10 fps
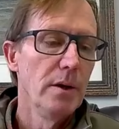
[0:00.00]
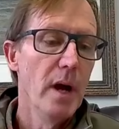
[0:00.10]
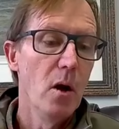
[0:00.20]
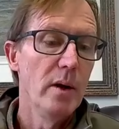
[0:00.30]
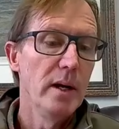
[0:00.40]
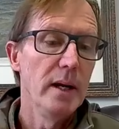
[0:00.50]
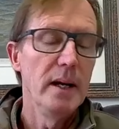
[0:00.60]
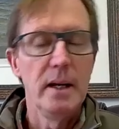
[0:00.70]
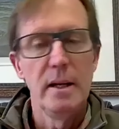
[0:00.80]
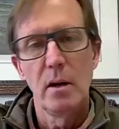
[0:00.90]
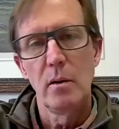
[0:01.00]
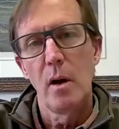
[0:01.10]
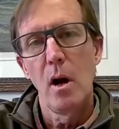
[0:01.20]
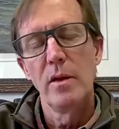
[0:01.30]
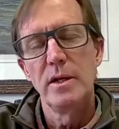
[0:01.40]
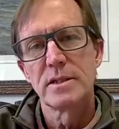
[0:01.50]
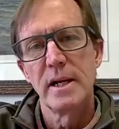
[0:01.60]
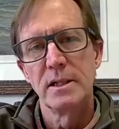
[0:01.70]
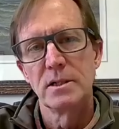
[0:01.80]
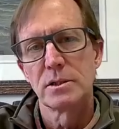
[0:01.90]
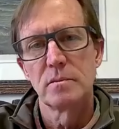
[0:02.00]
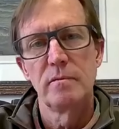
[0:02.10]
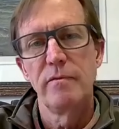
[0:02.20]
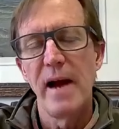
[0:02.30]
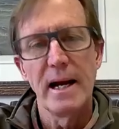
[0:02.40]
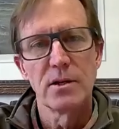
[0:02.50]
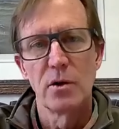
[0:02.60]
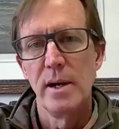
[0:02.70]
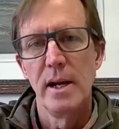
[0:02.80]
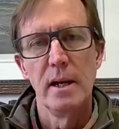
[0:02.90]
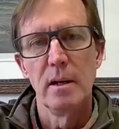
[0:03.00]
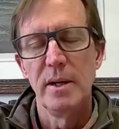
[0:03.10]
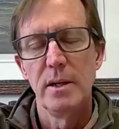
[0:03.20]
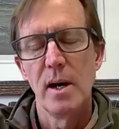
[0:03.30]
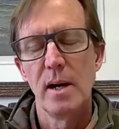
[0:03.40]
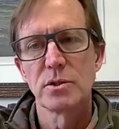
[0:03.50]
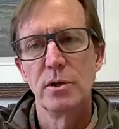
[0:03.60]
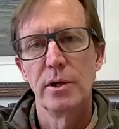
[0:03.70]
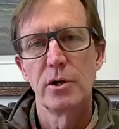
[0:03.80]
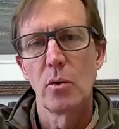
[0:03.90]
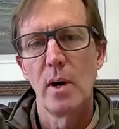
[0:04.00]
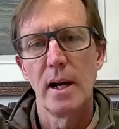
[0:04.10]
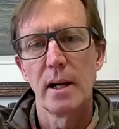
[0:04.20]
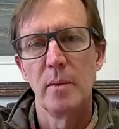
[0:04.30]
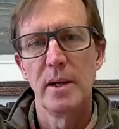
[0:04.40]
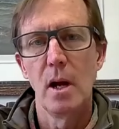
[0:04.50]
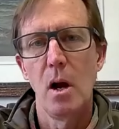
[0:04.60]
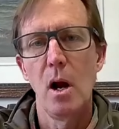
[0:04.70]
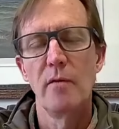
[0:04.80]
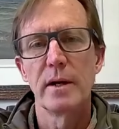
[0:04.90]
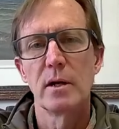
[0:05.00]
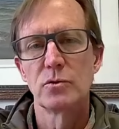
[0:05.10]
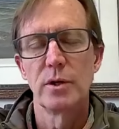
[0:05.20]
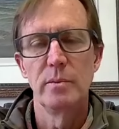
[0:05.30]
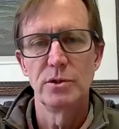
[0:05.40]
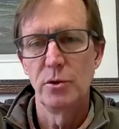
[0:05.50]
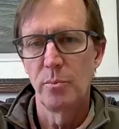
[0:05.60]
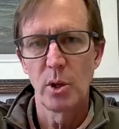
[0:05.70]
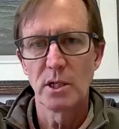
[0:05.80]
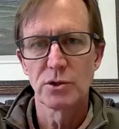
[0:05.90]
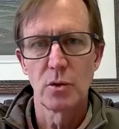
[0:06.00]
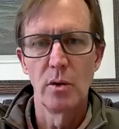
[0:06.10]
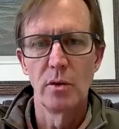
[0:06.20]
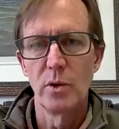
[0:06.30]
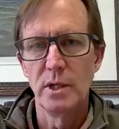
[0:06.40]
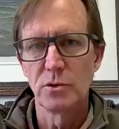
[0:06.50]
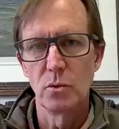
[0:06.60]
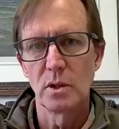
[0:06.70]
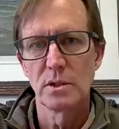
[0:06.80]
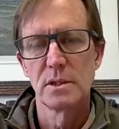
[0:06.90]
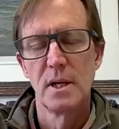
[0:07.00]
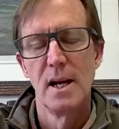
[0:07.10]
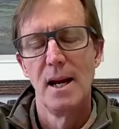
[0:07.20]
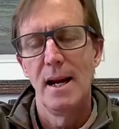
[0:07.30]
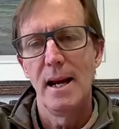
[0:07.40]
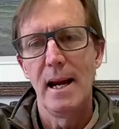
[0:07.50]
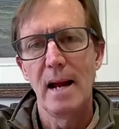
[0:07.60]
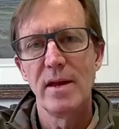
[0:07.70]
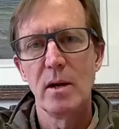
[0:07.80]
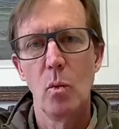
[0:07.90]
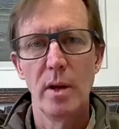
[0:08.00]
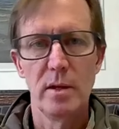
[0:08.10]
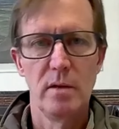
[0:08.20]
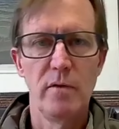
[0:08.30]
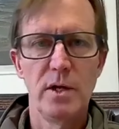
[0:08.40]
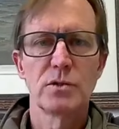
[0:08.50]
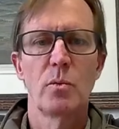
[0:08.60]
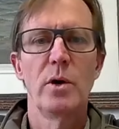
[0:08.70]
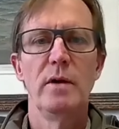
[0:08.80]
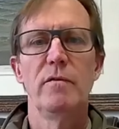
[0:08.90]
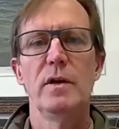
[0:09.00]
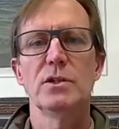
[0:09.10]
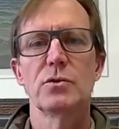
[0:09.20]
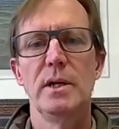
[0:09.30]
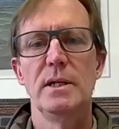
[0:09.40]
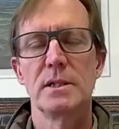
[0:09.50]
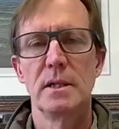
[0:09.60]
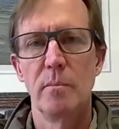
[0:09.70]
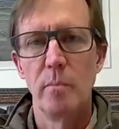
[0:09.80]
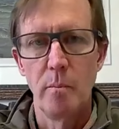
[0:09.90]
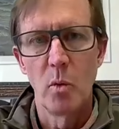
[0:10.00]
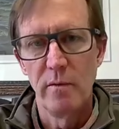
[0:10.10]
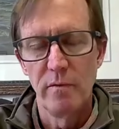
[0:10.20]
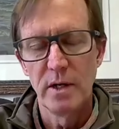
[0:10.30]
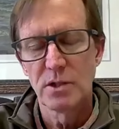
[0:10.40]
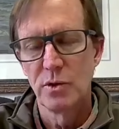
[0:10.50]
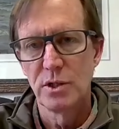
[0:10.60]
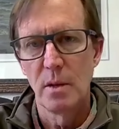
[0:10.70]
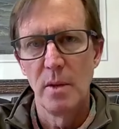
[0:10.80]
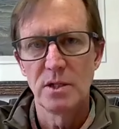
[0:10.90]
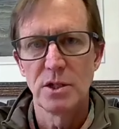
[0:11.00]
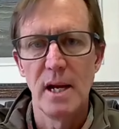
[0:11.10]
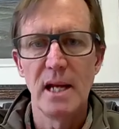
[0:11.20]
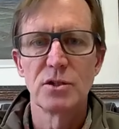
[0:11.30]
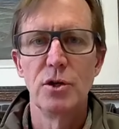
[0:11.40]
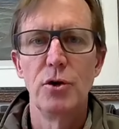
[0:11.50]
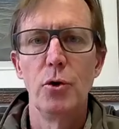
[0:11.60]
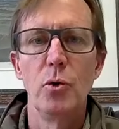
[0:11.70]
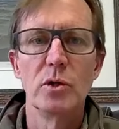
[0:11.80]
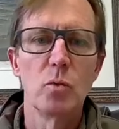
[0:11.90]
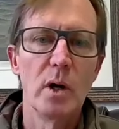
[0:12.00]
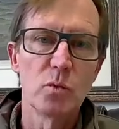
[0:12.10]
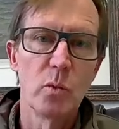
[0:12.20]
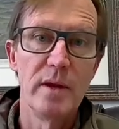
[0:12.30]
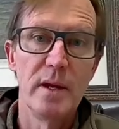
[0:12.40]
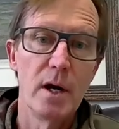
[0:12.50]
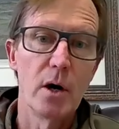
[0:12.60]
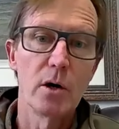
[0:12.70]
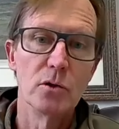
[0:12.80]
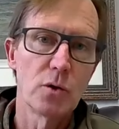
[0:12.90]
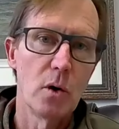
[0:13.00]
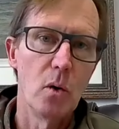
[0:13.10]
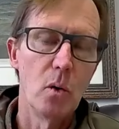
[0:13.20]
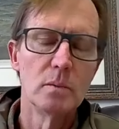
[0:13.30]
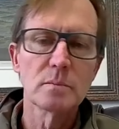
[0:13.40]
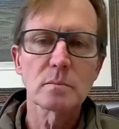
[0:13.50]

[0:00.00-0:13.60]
No, there all these things factor in. I mean, you're absolutely correct. I mean, all of it contributes to pressure on the resource. And I think what the Division of Marine Fisheries and the Marine Fisheries Commission has to do is what's within their control.